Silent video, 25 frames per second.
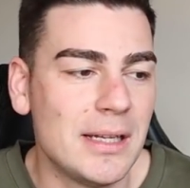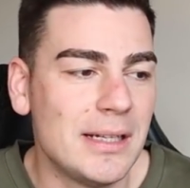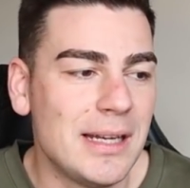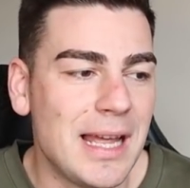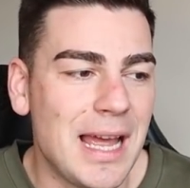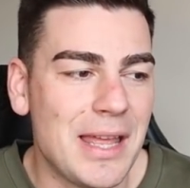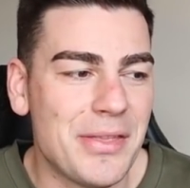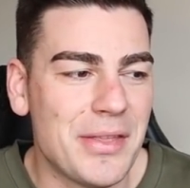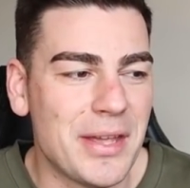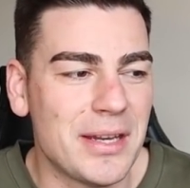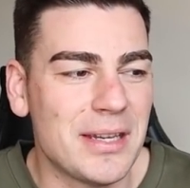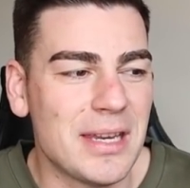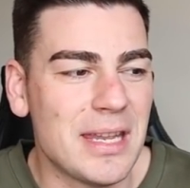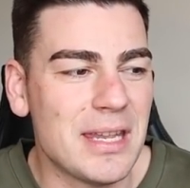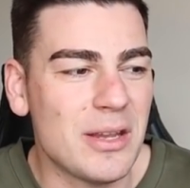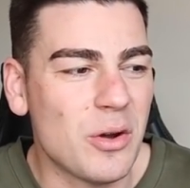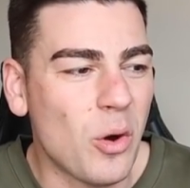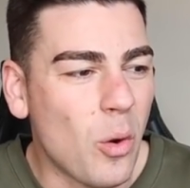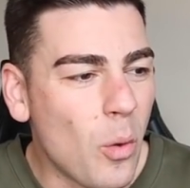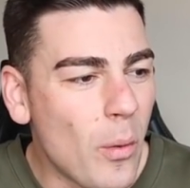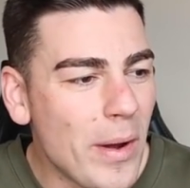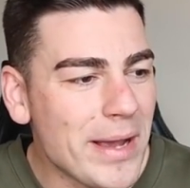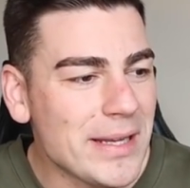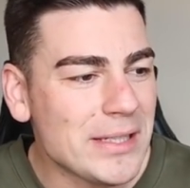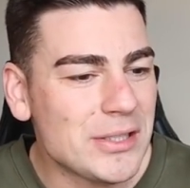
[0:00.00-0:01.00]
And then he
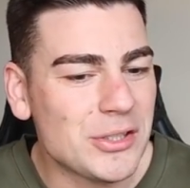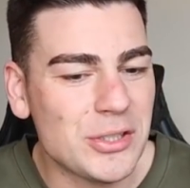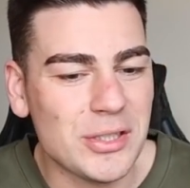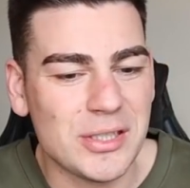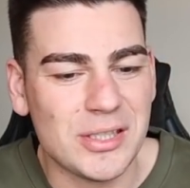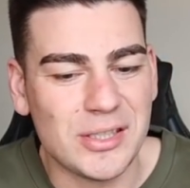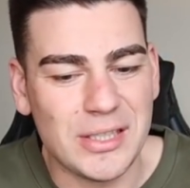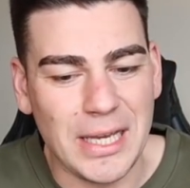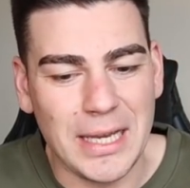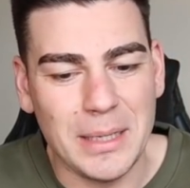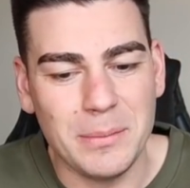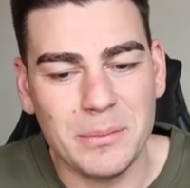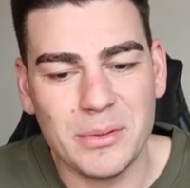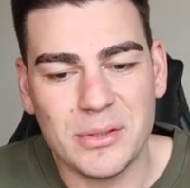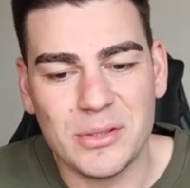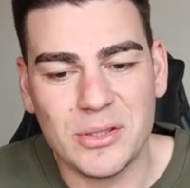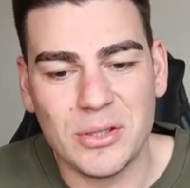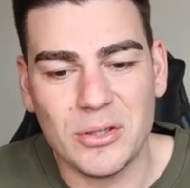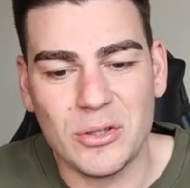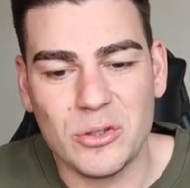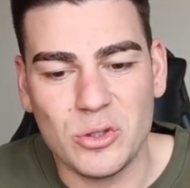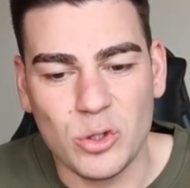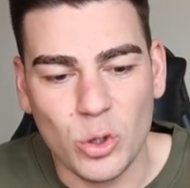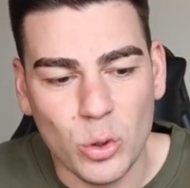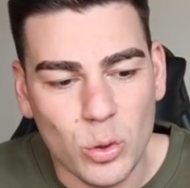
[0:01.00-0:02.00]
always just seems
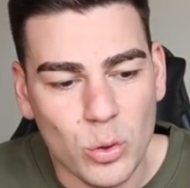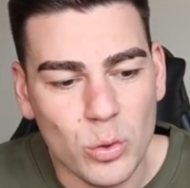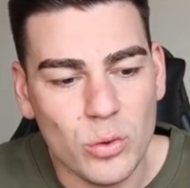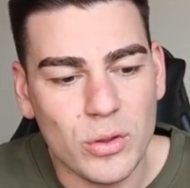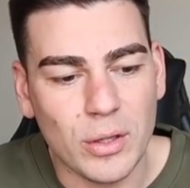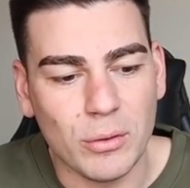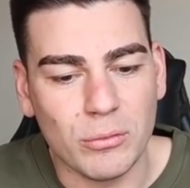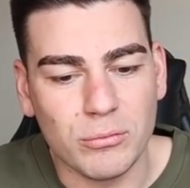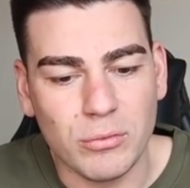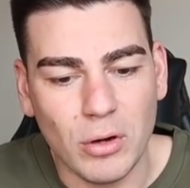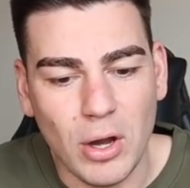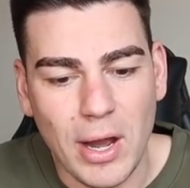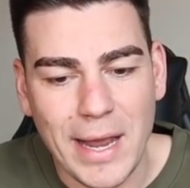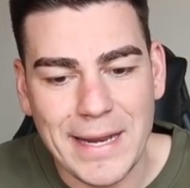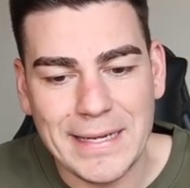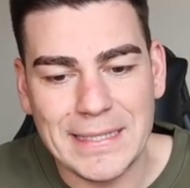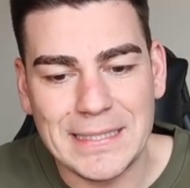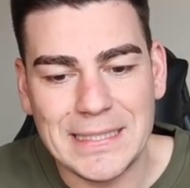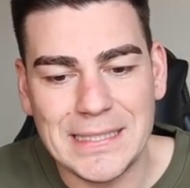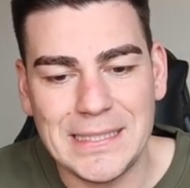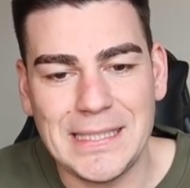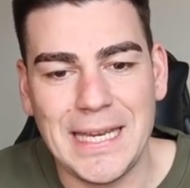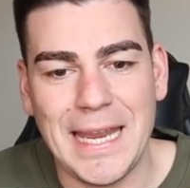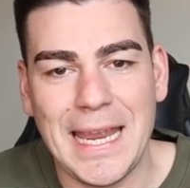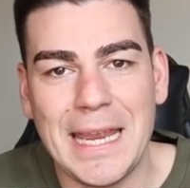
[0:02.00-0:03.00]
to do the right
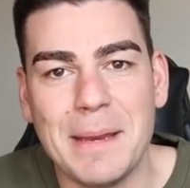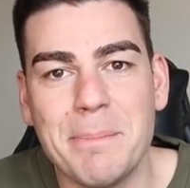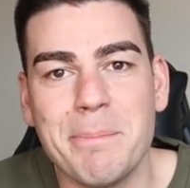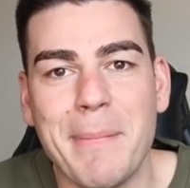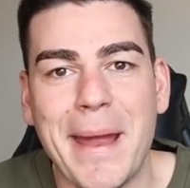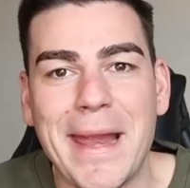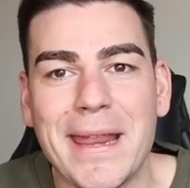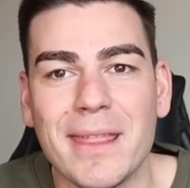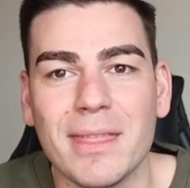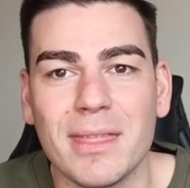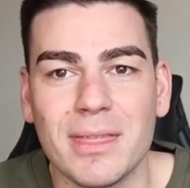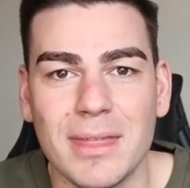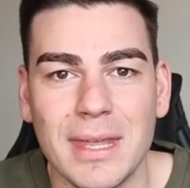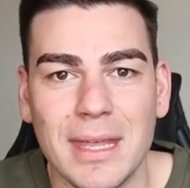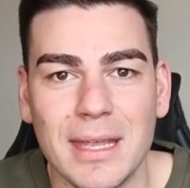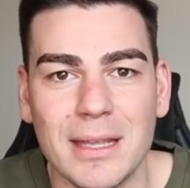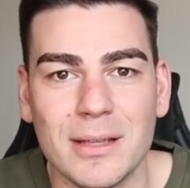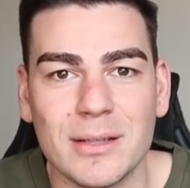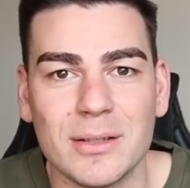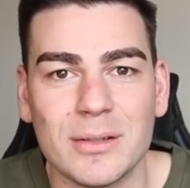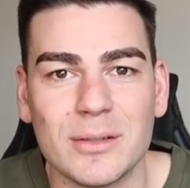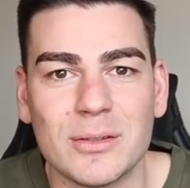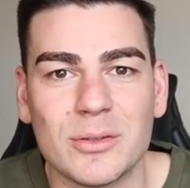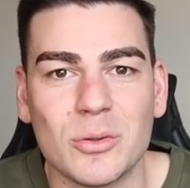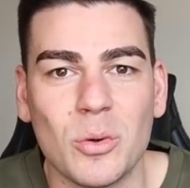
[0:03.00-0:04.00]
teammate
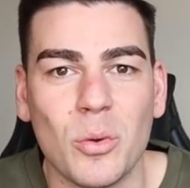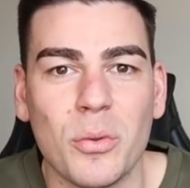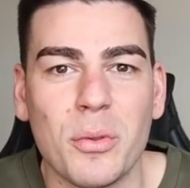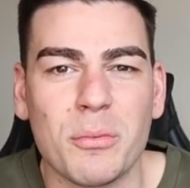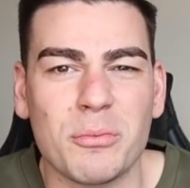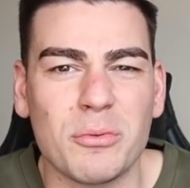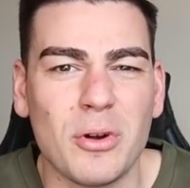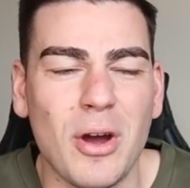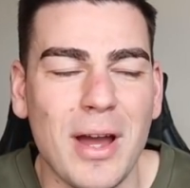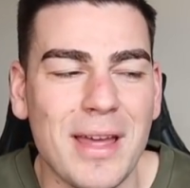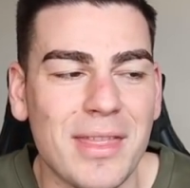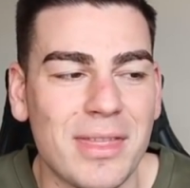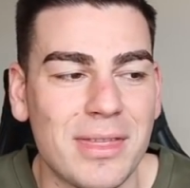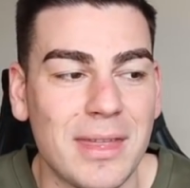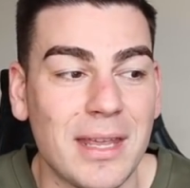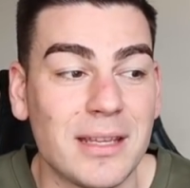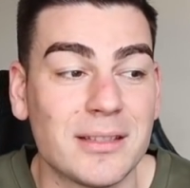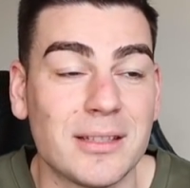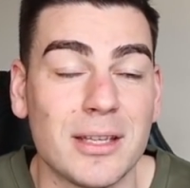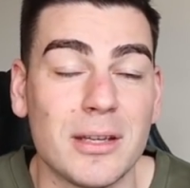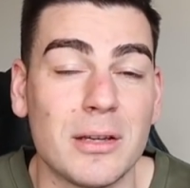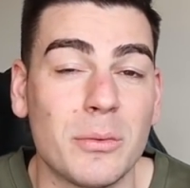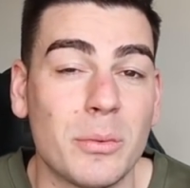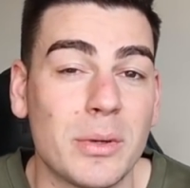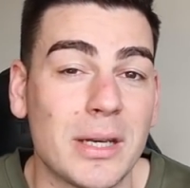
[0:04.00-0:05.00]
things, or the right things
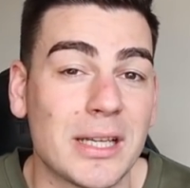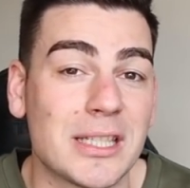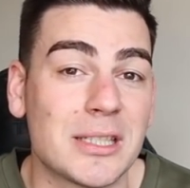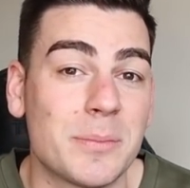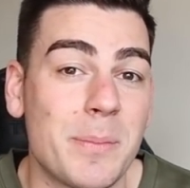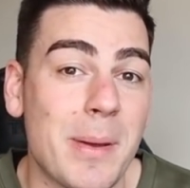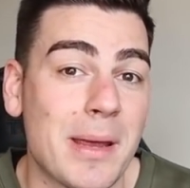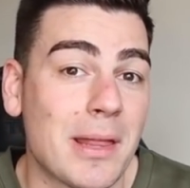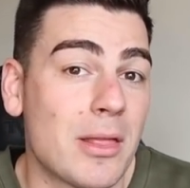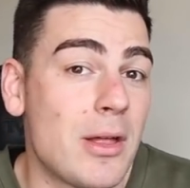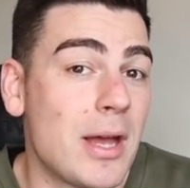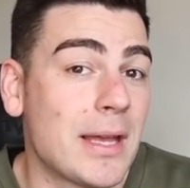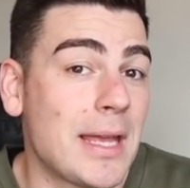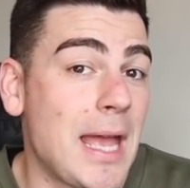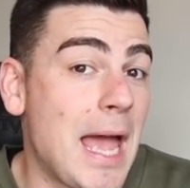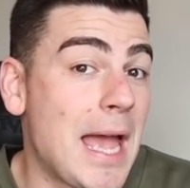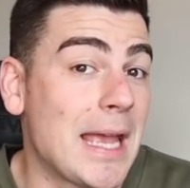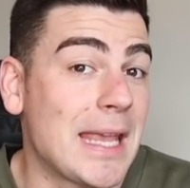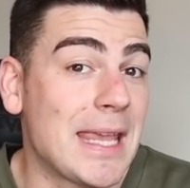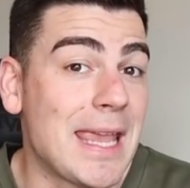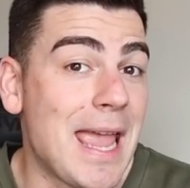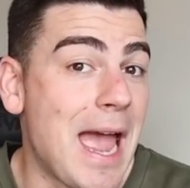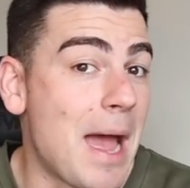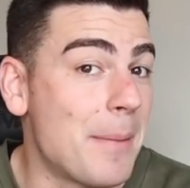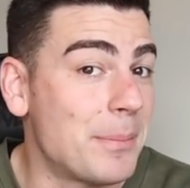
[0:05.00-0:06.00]
that you would expect like a
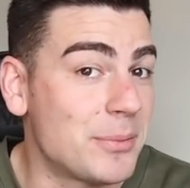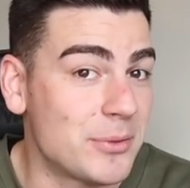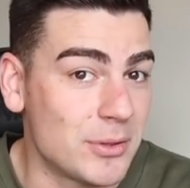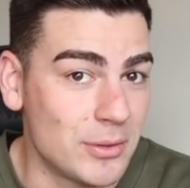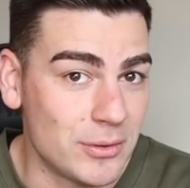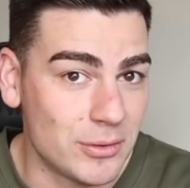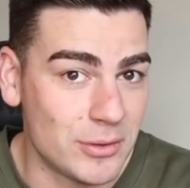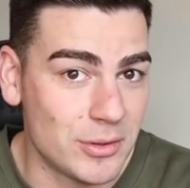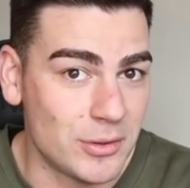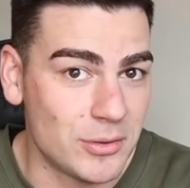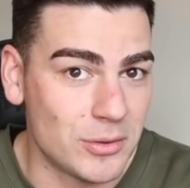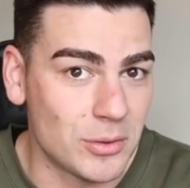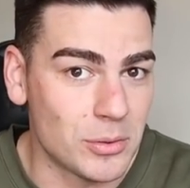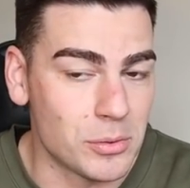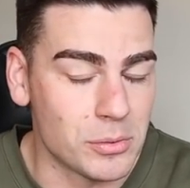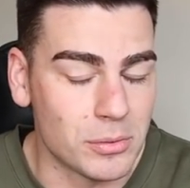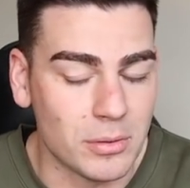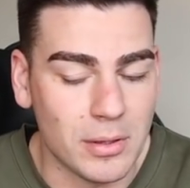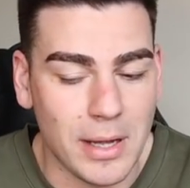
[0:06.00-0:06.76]
captain to do.